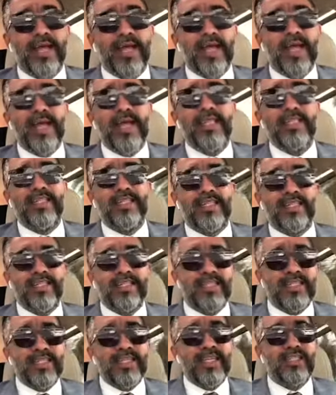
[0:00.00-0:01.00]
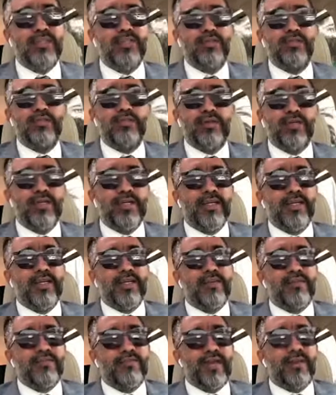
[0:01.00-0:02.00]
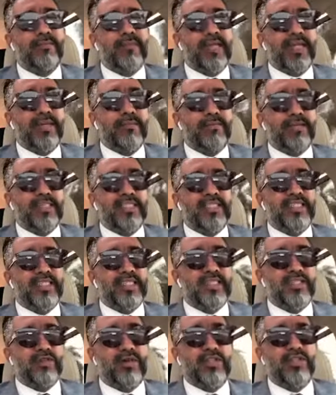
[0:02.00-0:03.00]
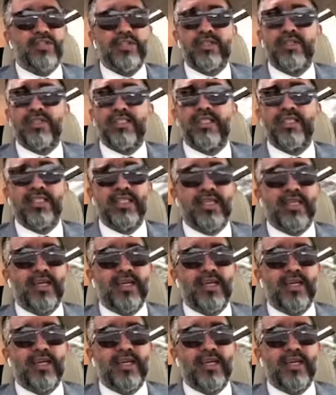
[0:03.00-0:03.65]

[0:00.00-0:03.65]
And these are two family business structures